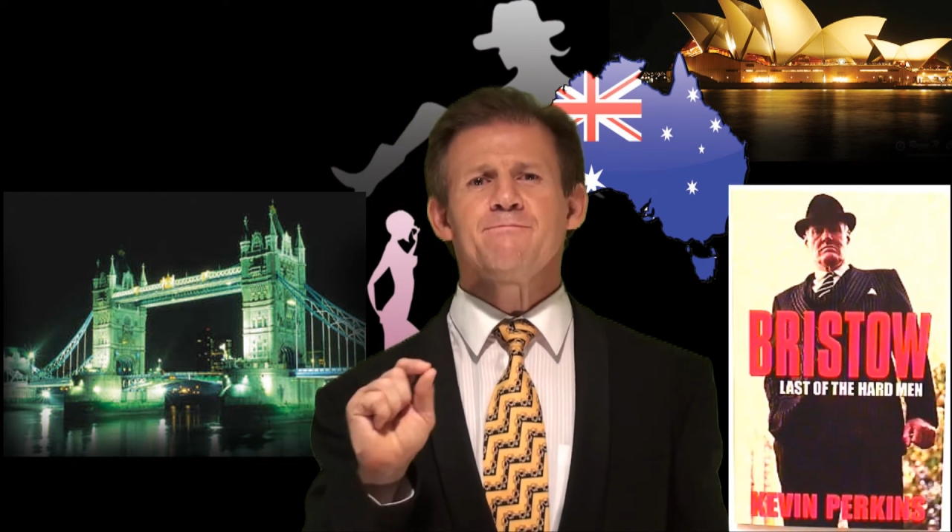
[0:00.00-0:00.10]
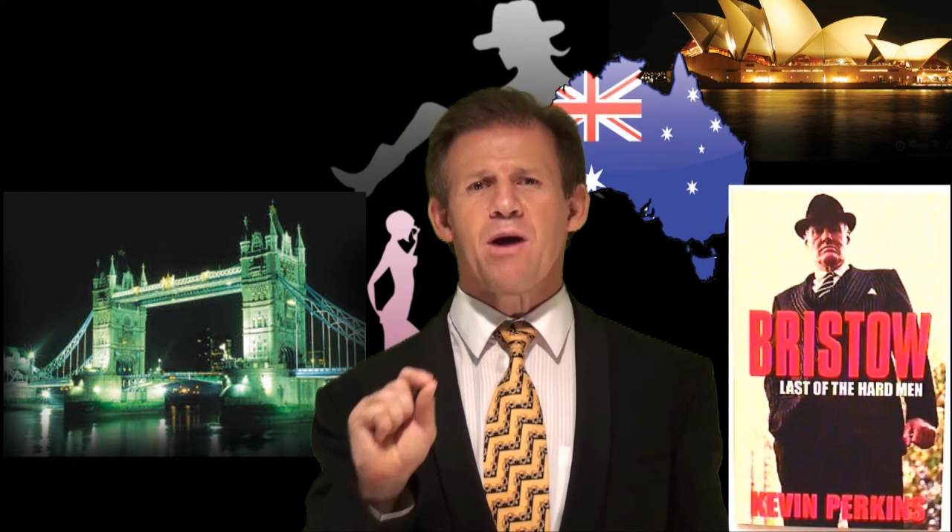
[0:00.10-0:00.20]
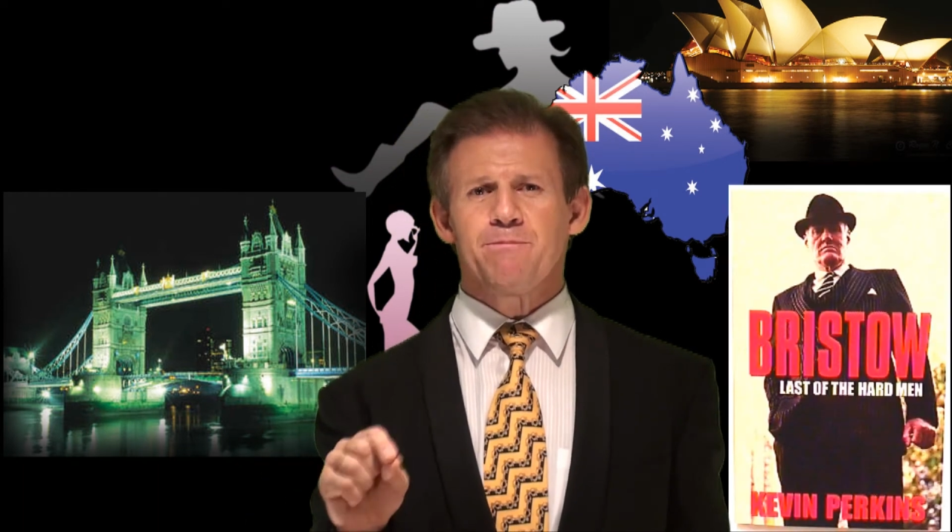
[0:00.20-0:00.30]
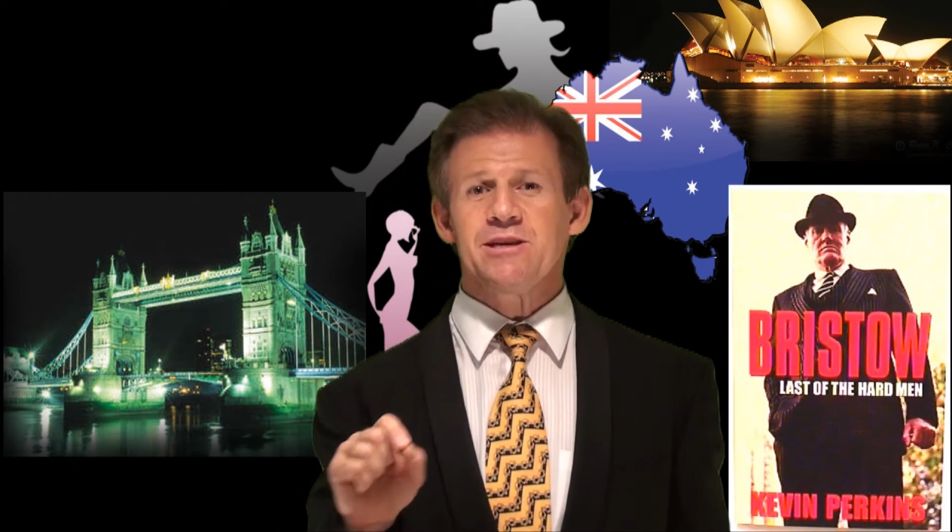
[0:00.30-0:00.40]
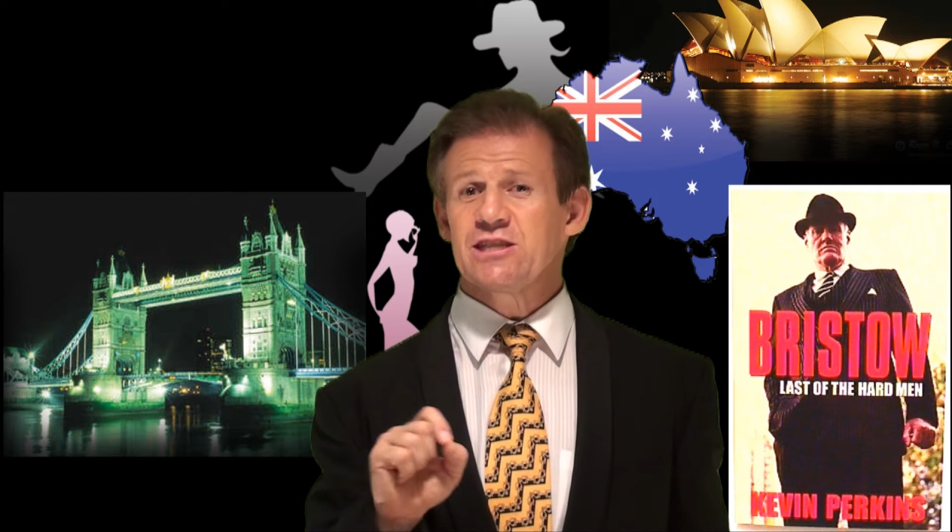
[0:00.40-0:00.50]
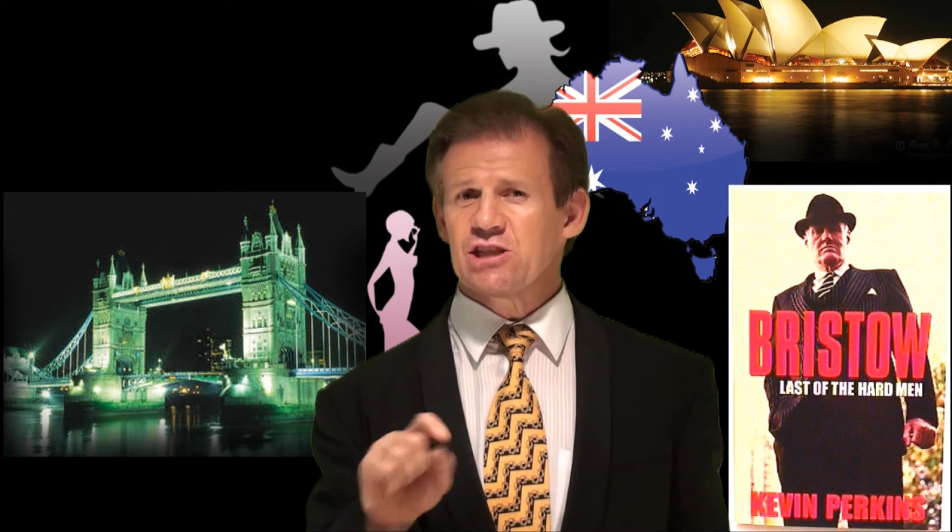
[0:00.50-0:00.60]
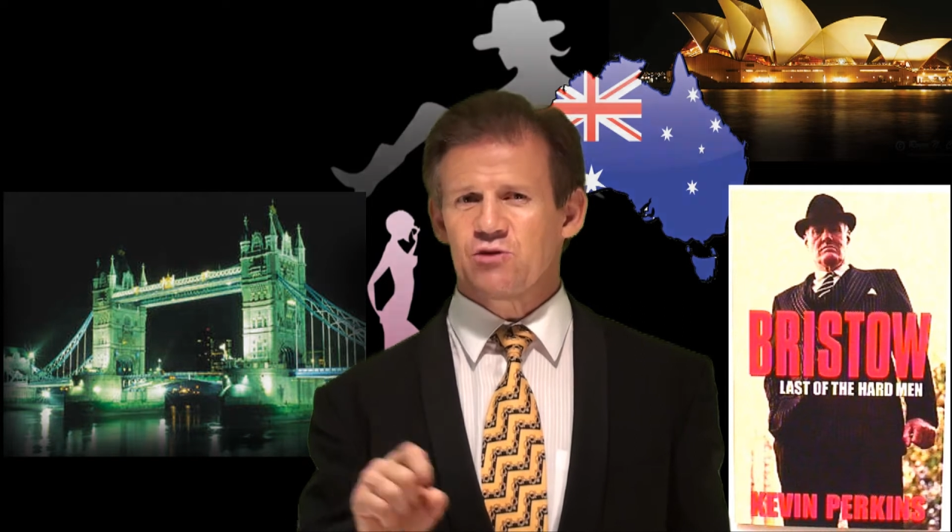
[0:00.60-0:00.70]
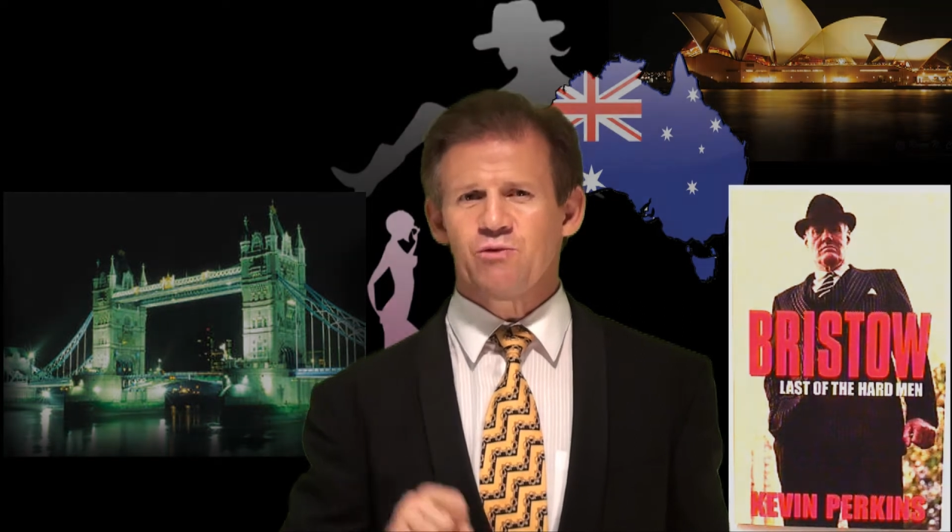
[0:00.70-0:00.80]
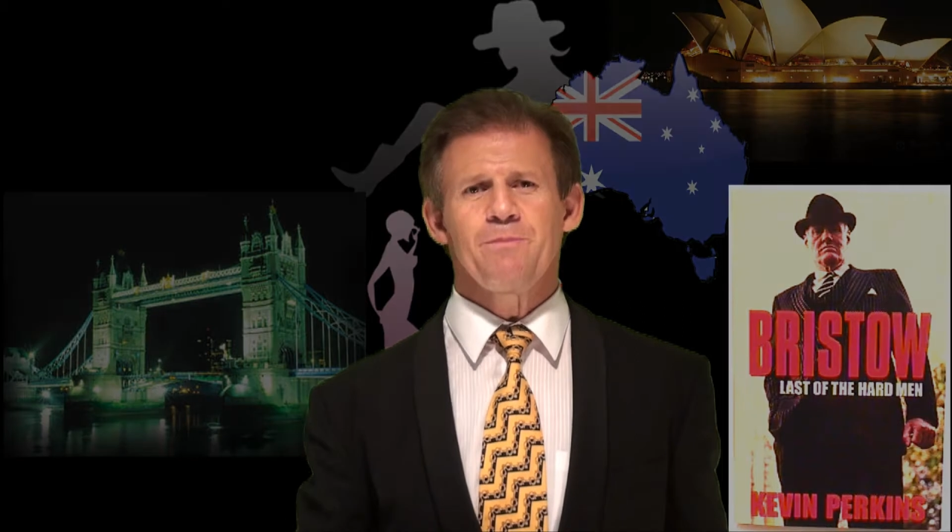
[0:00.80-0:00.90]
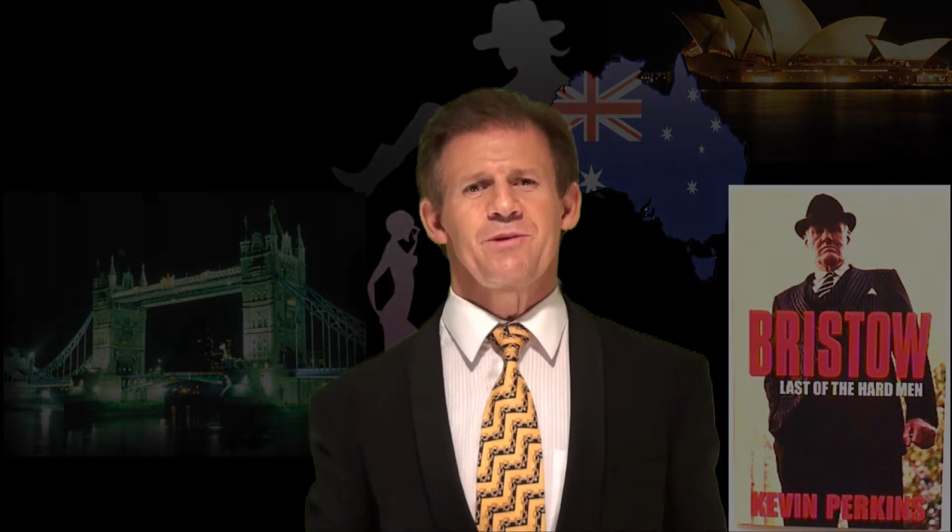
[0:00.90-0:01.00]
my business
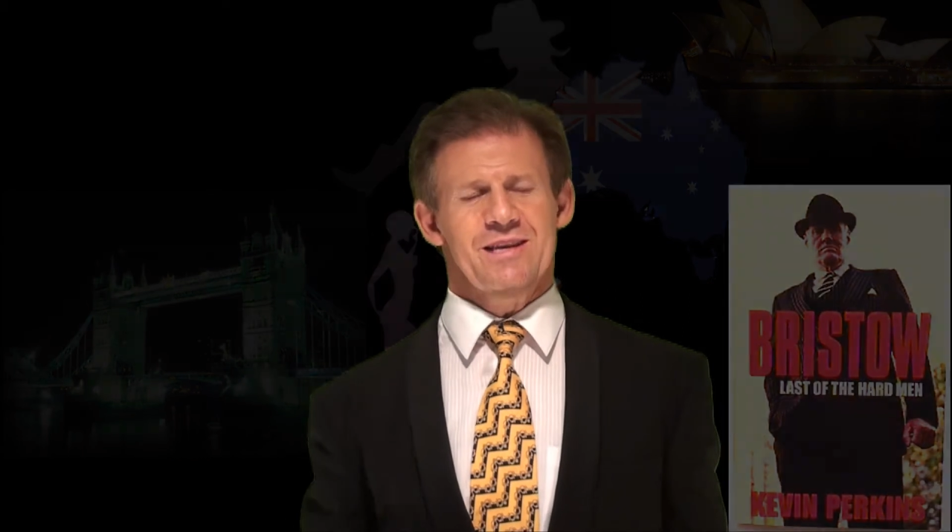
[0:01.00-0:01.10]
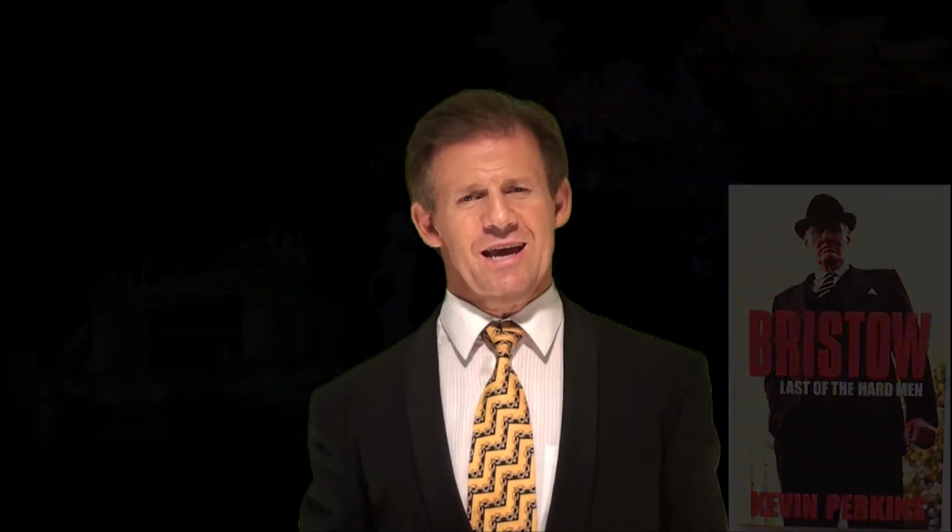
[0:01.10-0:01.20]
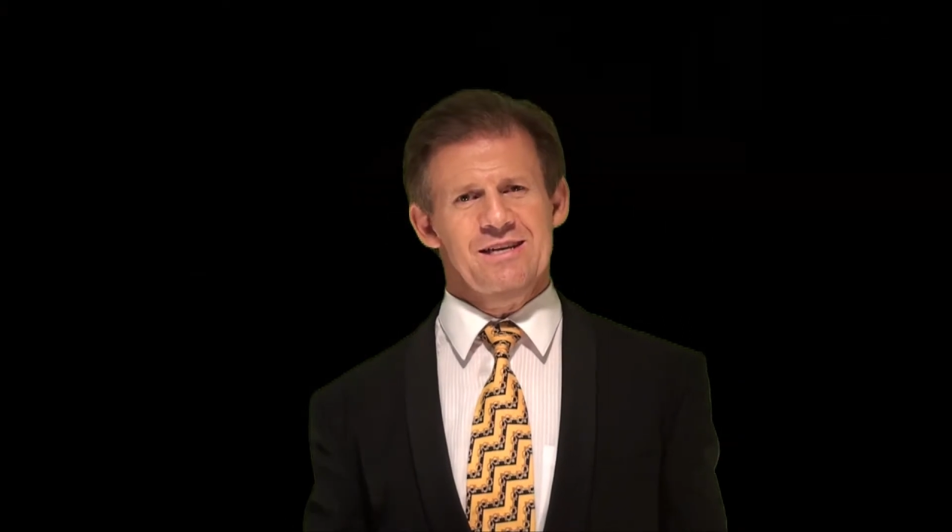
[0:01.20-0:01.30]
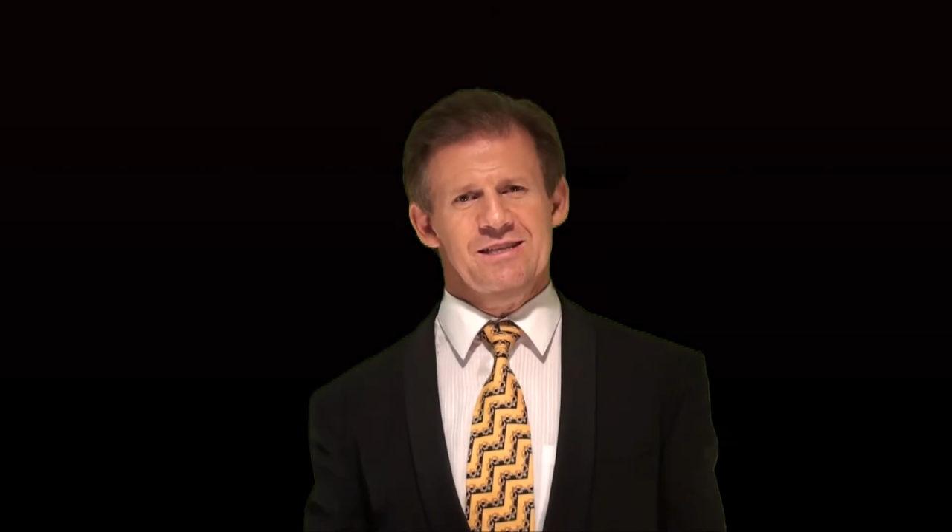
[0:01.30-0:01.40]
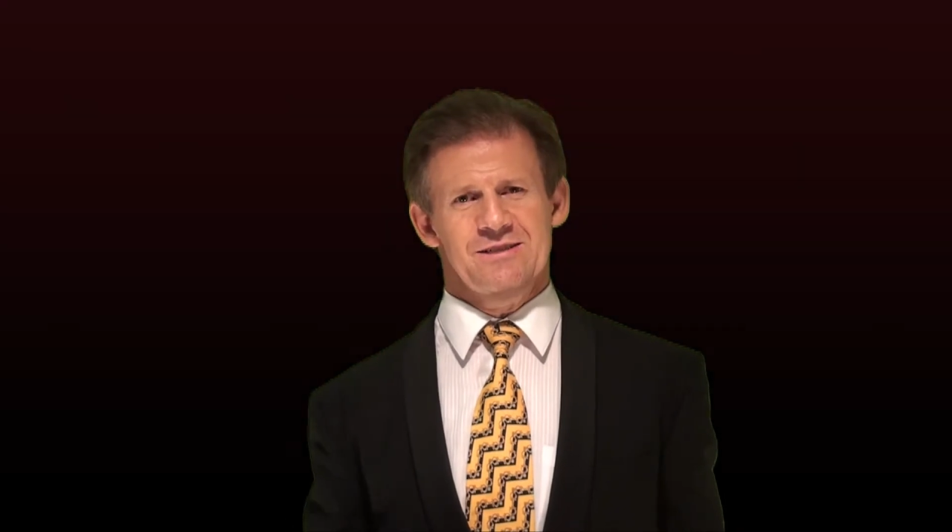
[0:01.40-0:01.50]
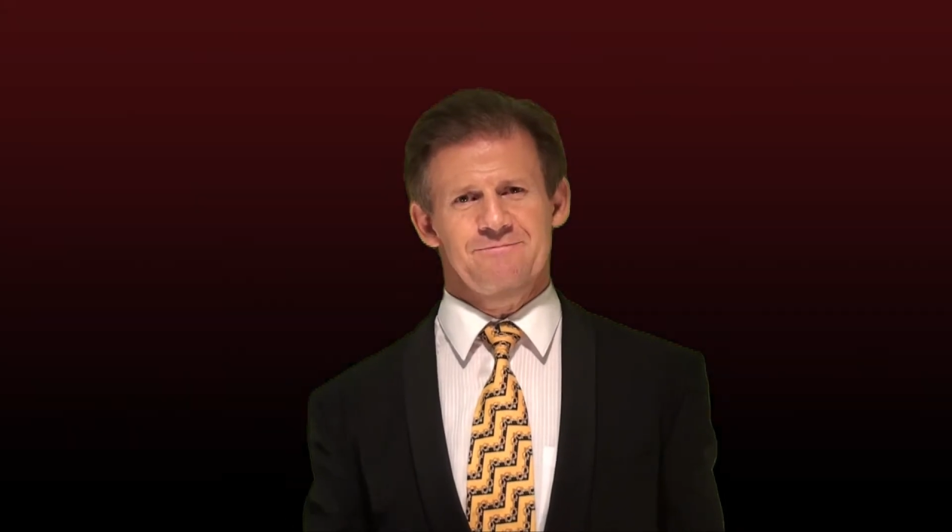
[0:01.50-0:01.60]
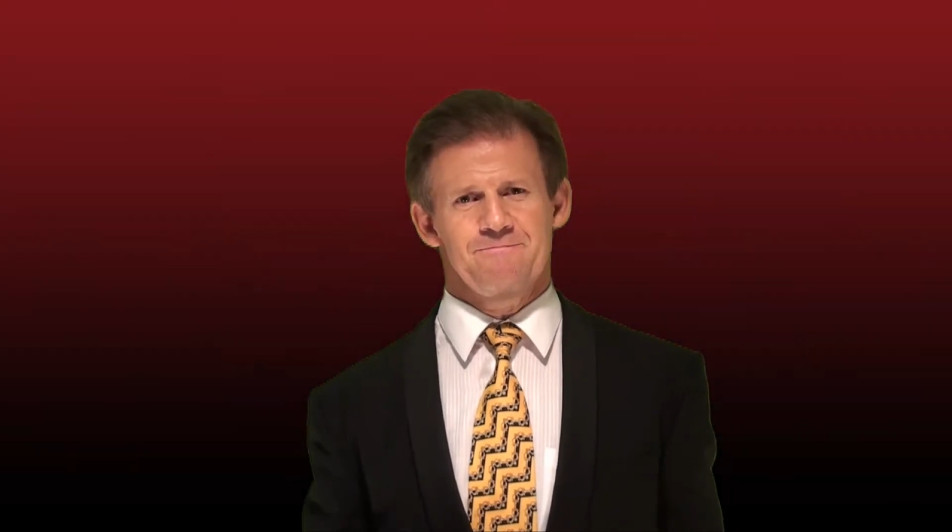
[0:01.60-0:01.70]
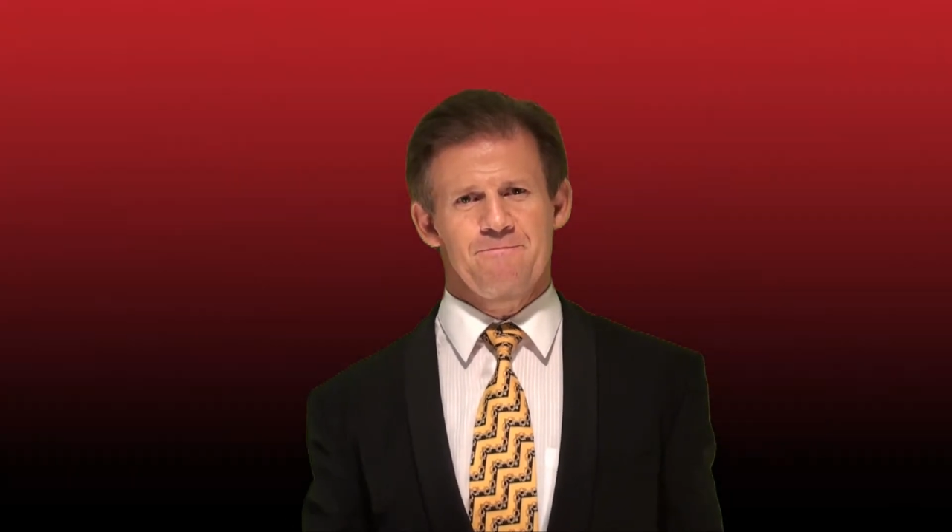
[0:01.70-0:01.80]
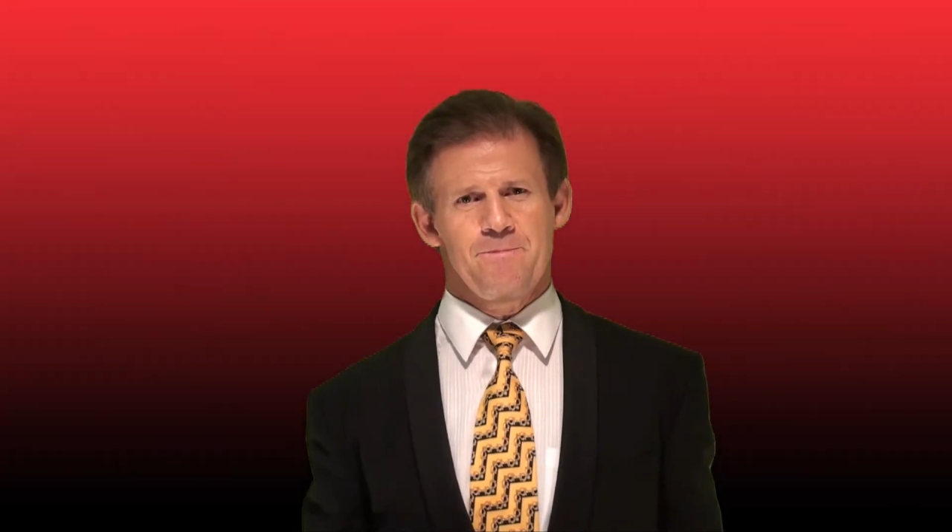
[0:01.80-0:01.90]
and reputation.